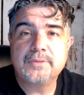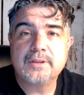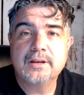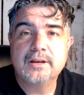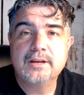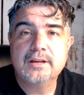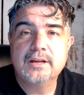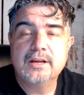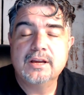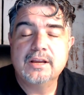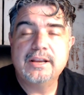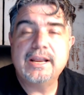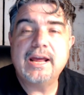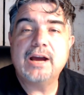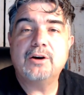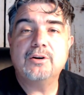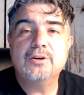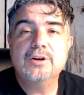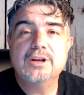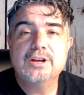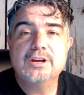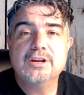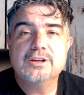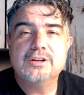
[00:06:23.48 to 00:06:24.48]
Now,
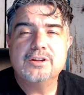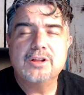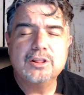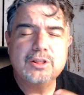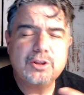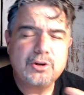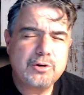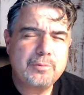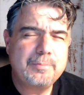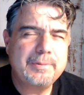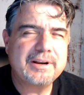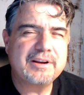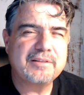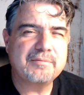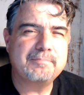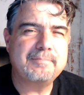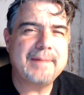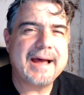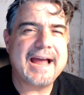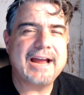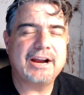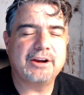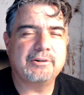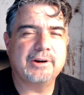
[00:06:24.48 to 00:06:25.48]
a little bit of
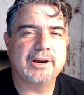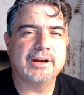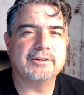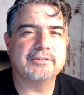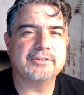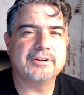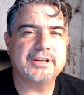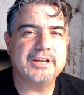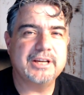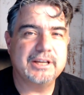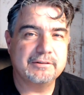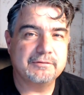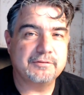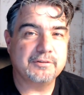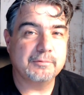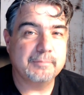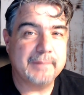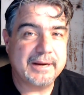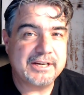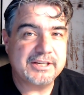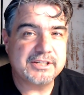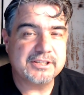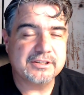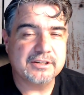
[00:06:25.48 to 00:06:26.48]
background
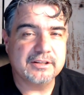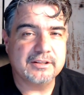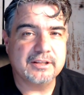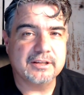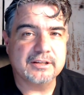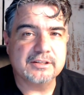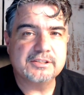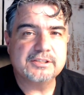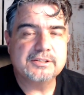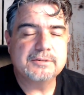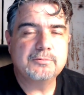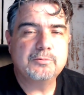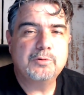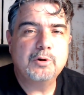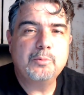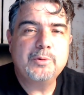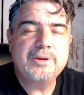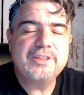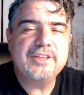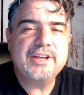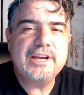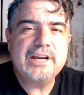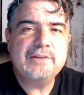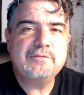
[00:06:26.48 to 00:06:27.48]
information to this. When we
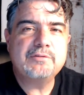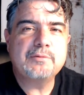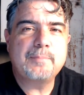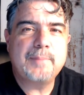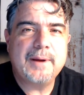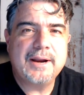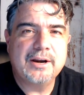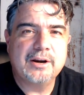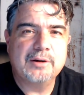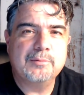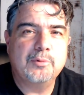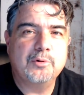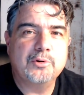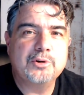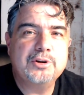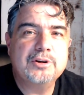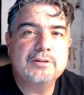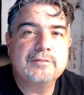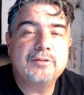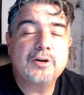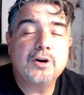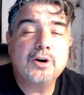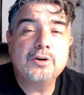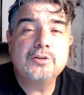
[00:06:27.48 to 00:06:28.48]
think of a parable, you have
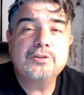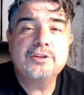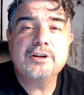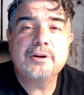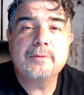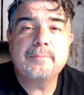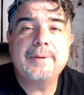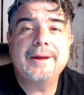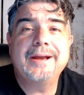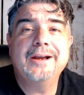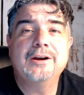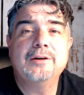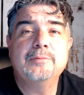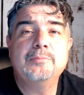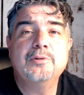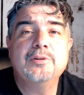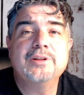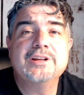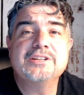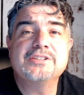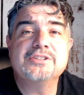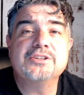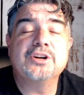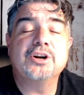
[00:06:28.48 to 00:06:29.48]
heard that a parable
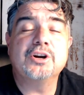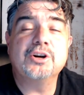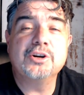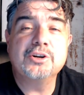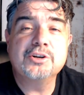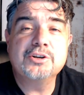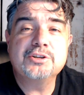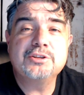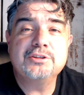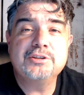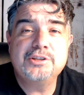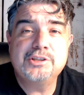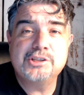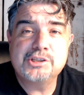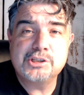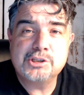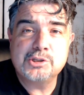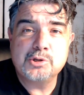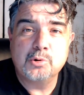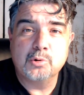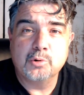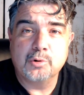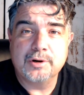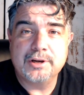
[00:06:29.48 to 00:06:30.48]
is an earthly
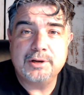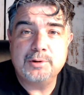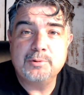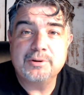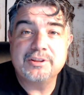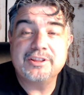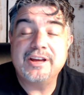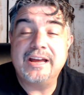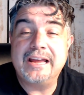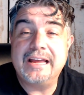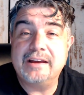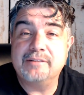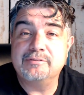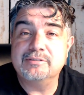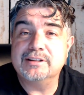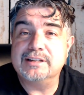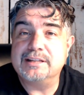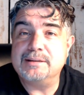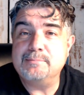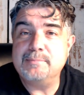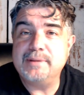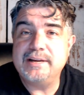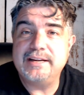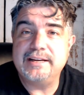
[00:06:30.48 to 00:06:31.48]
story with a heavenly
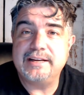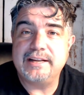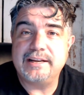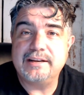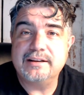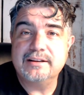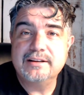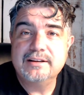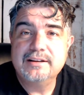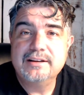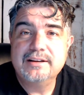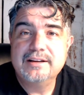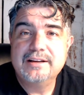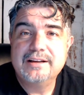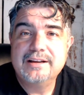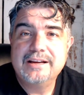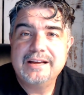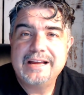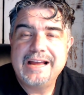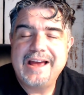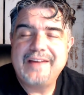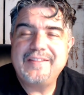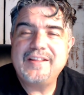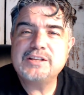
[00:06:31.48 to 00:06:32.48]
meaning.
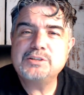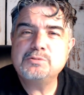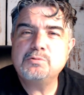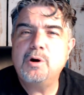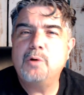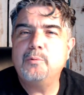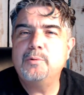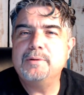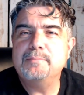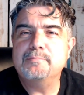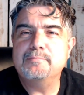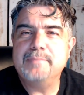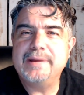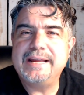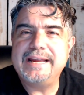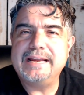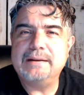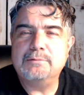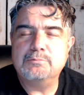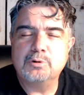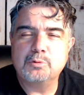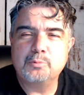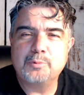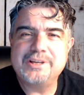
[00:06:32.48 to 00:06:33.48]
And that's what we mean
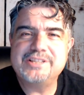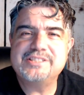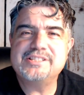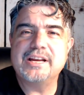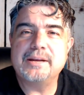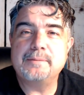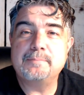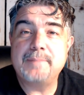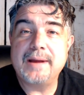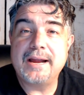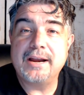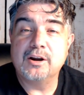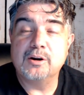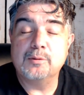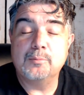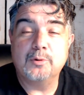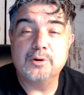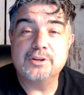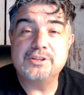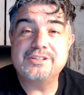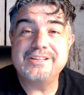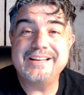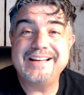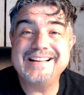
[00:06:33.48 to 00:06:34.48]
when we say parable.
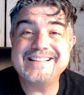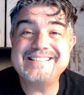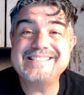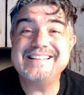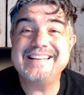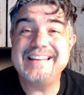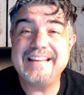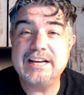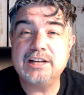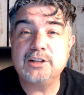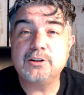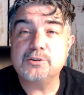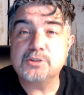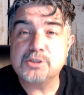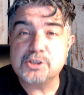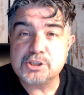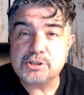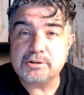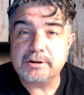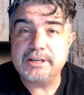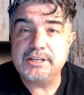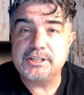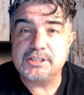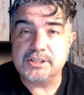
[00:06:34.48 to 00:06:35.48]
It's an
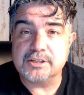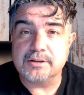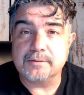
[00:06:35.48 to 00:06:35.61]
illustration.